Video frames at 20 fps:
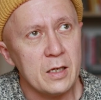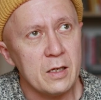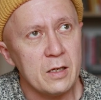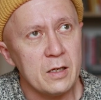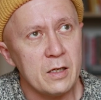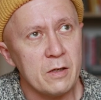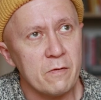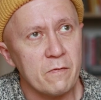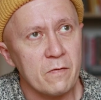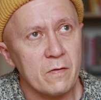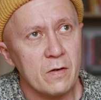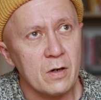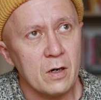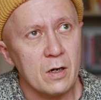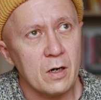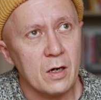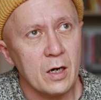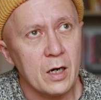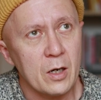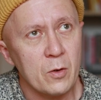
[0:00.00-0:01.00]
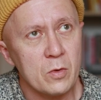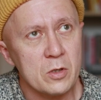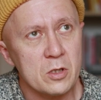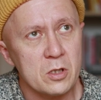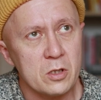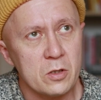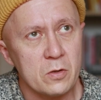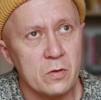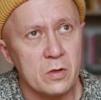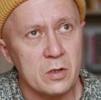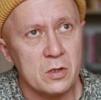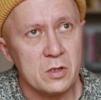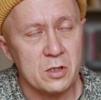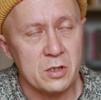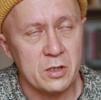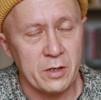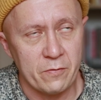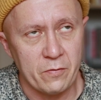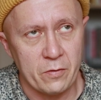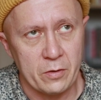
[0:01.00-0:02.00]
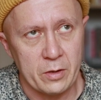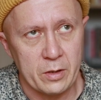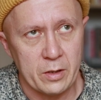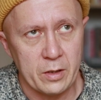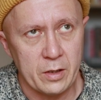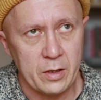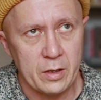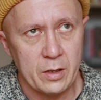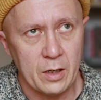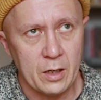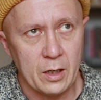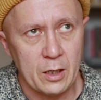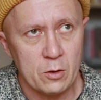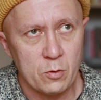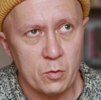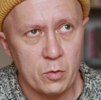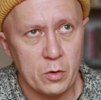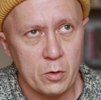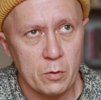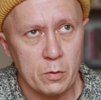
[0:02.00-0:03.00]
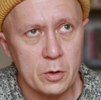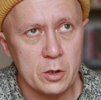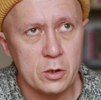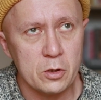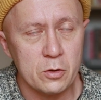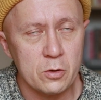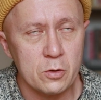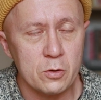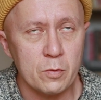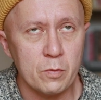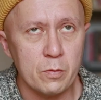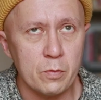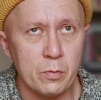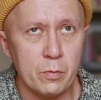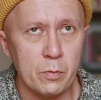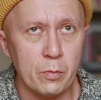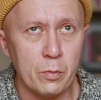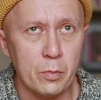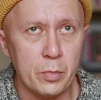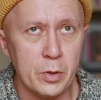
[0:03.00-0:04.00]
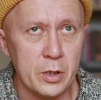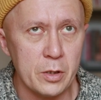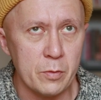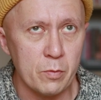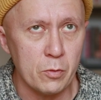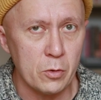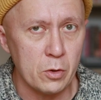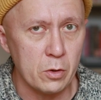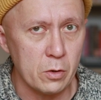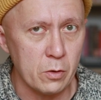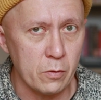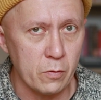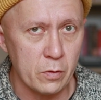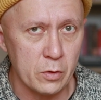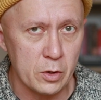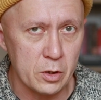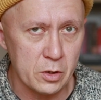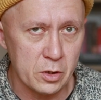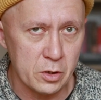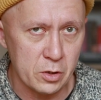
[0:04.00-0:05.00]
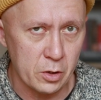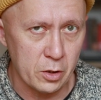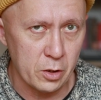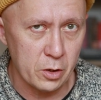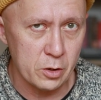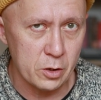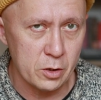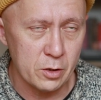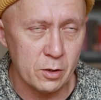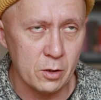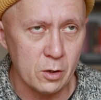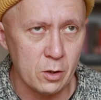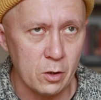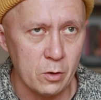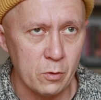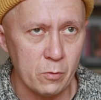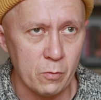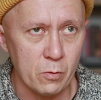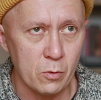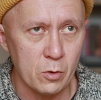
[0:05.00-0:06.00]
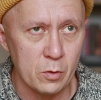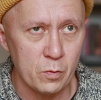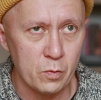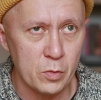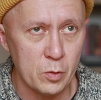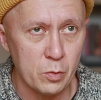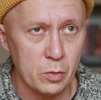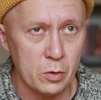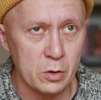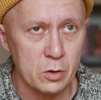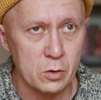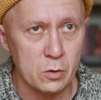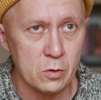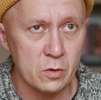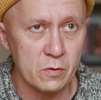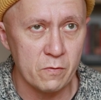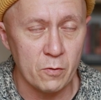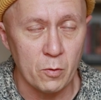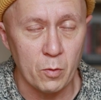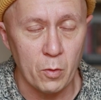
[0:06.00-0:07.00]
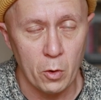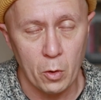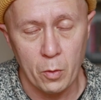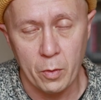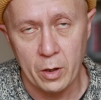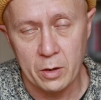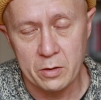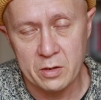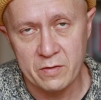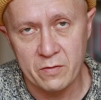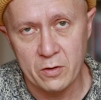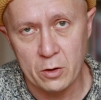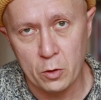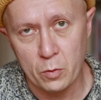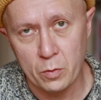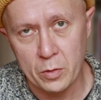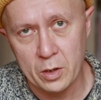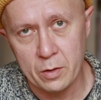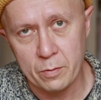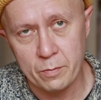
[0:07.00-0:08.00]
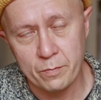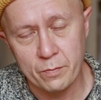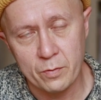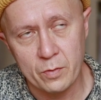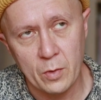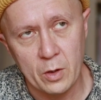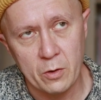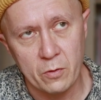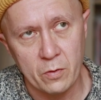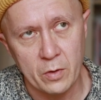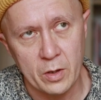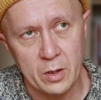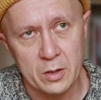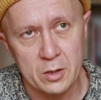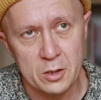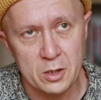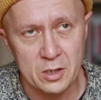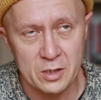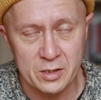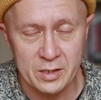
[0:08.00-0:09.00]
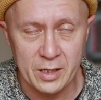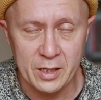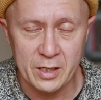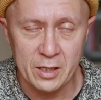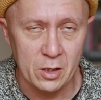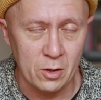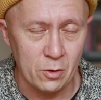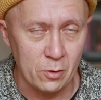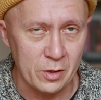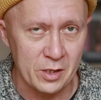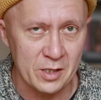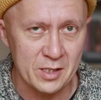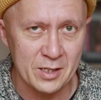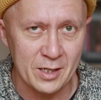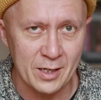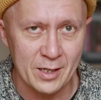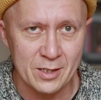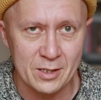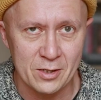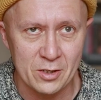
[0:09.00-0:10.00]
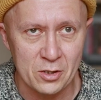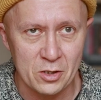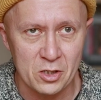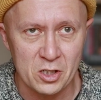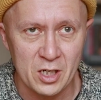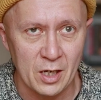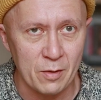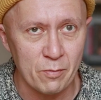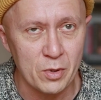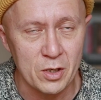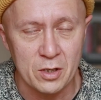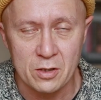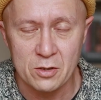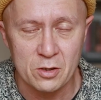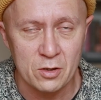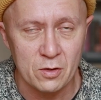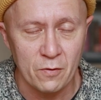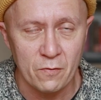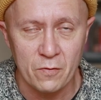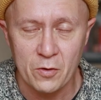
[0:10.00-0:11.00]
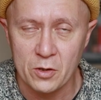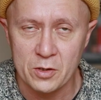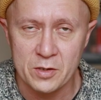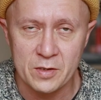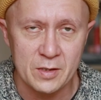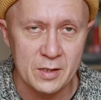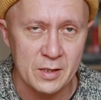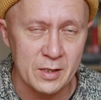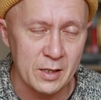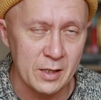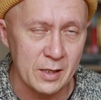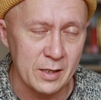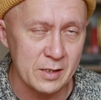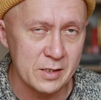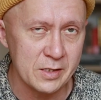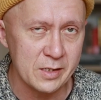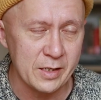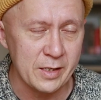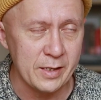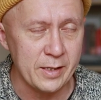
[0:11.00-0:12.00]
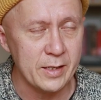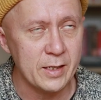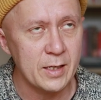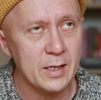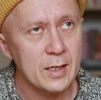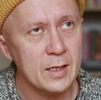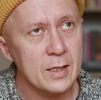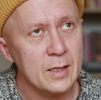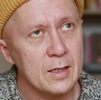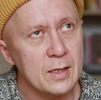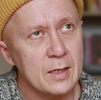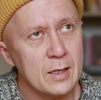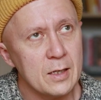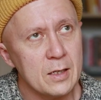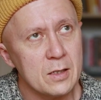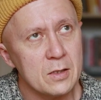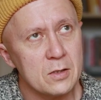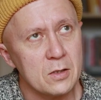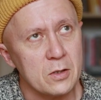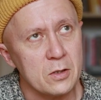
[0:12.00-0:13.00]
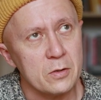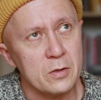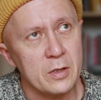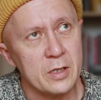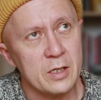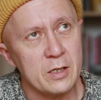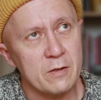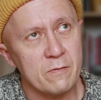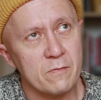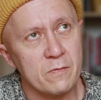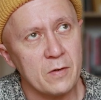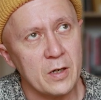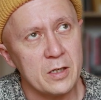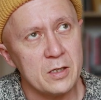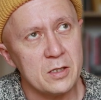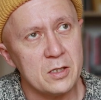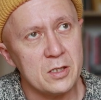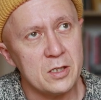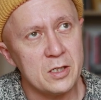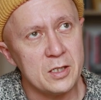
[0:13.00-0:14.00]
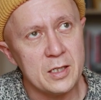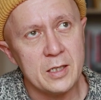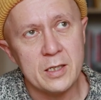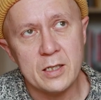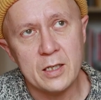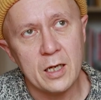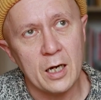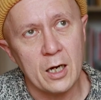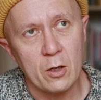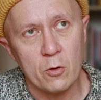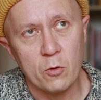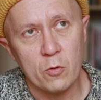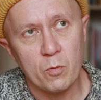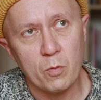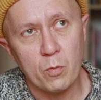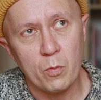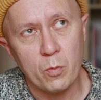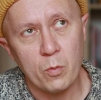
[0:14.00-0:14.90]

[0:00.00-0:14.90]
if I were to do things differently, I'd probably do a bit more research on what people use for mobile development, rather than just getting all excited and jumping into the first thing that I see. So, and if I did, I'd